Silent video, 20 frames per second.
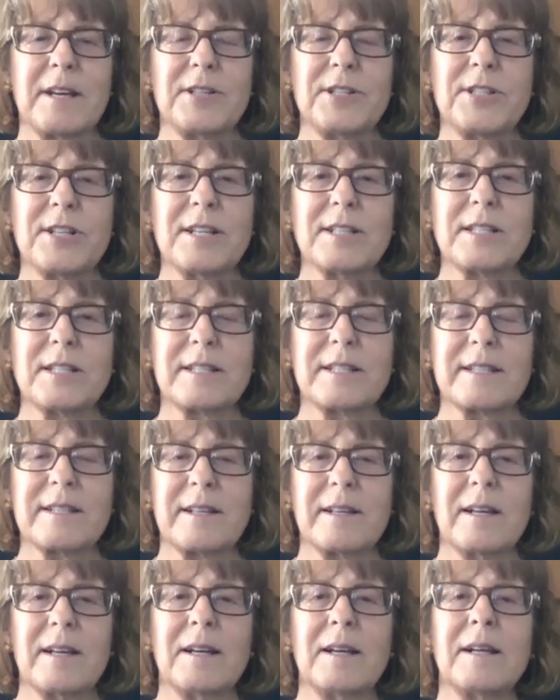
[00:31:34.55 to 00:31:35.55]
I
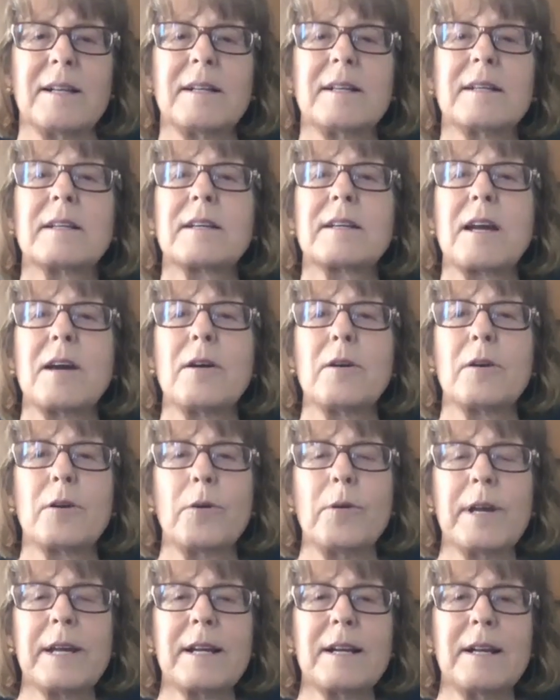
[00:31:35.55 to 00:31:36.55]
just go
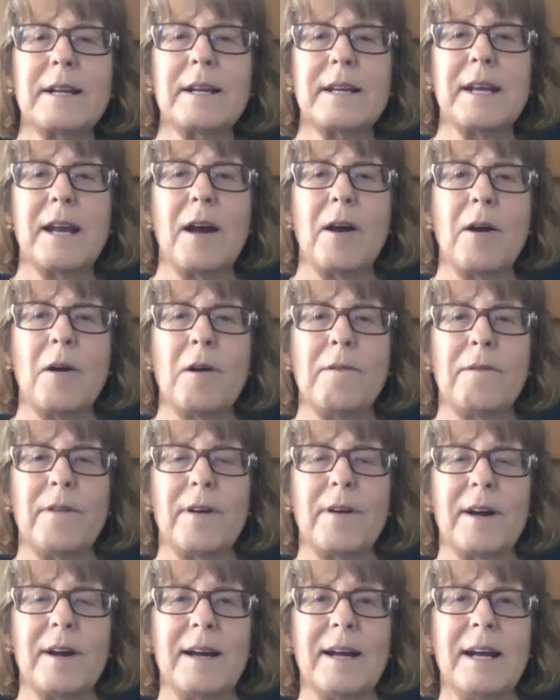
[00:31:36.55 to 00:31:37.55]
quickly
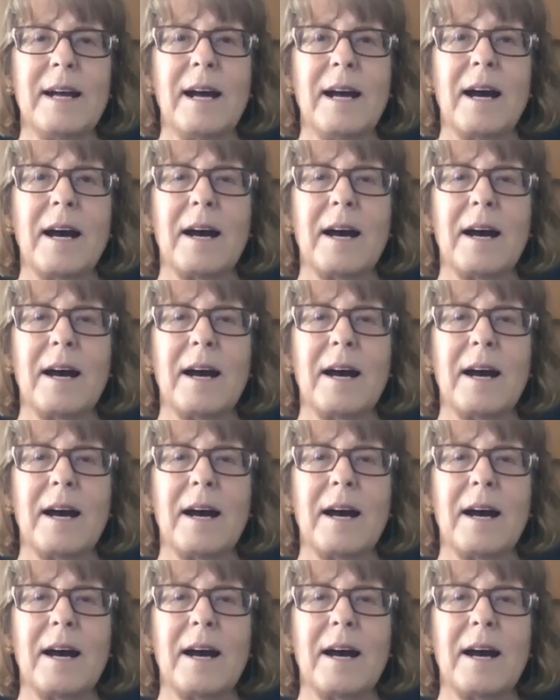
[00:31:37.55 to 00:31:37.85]
over